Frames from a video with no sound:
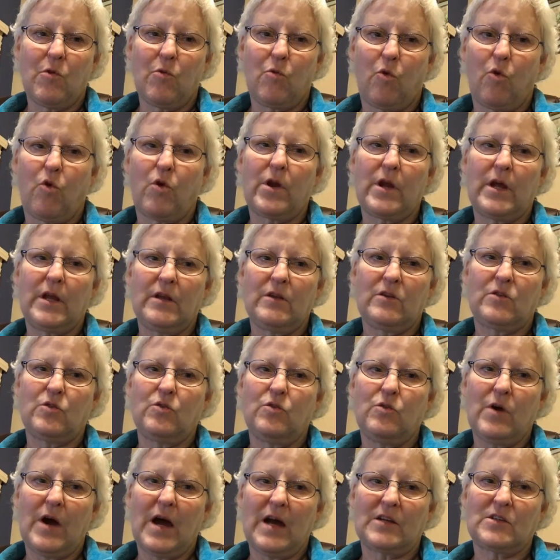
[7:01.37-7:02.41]
rewarding
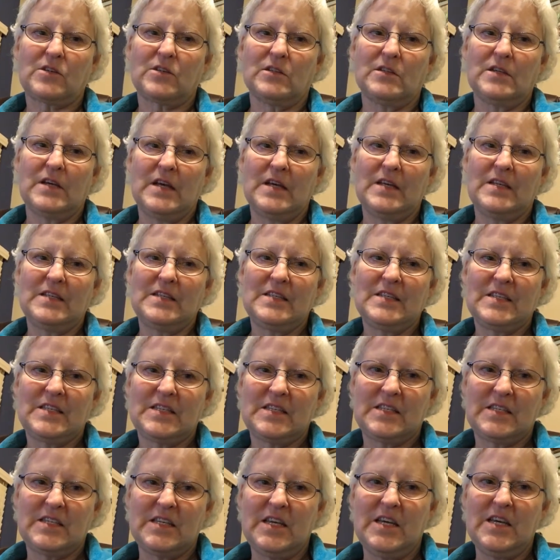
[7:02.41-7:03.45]
to actually
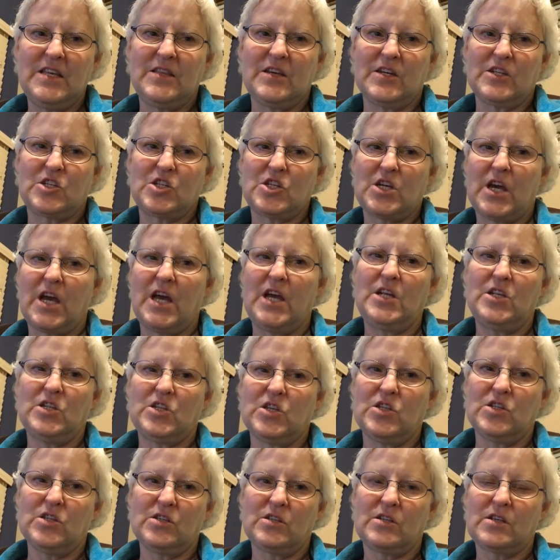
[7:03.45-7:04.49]
see the
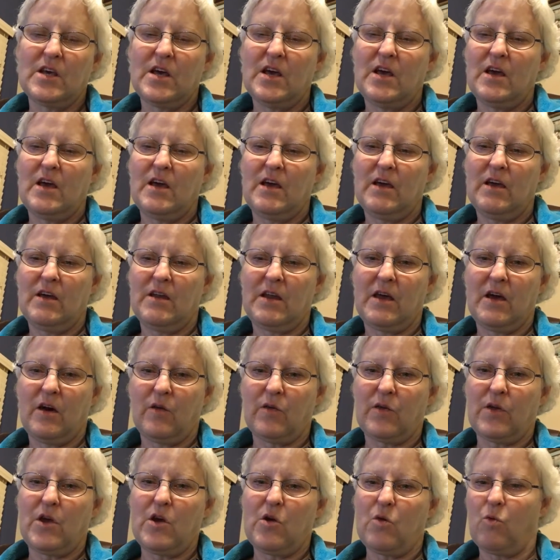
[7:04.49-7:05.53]
changes in
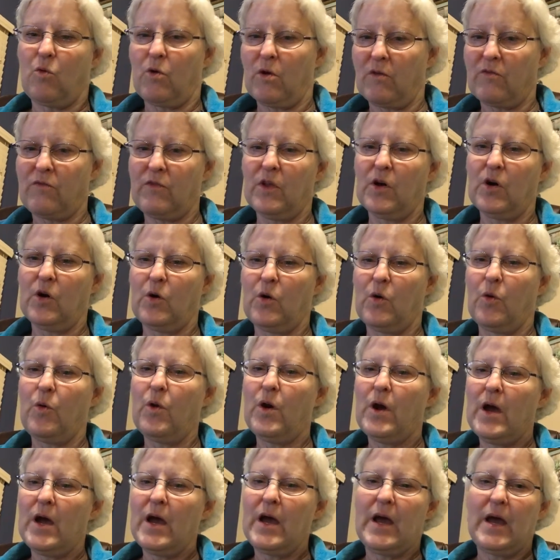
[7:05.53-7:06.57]
healthcare workflow
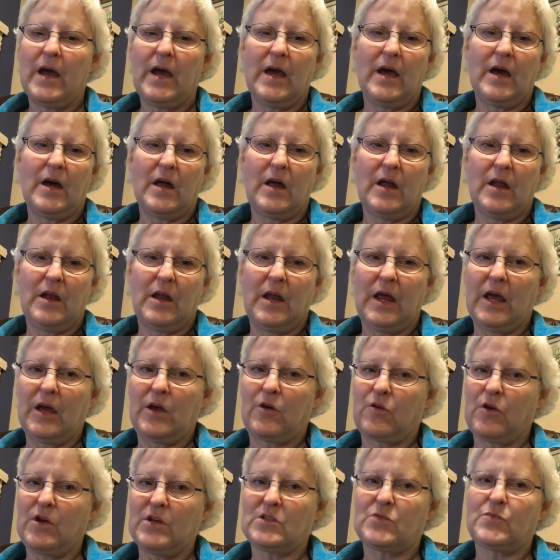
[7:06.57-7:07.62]
and
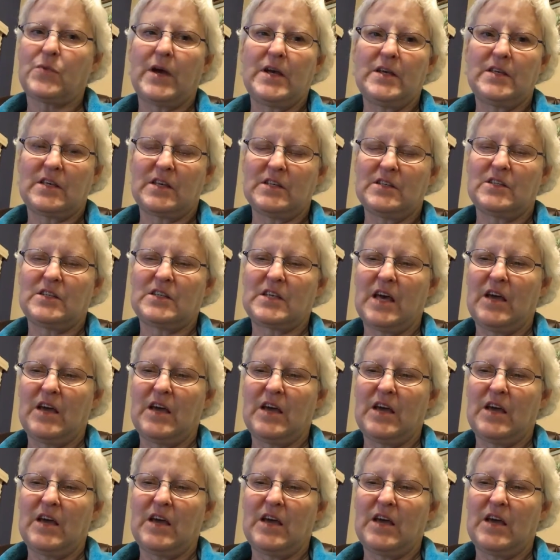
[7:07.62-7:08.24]
increase patient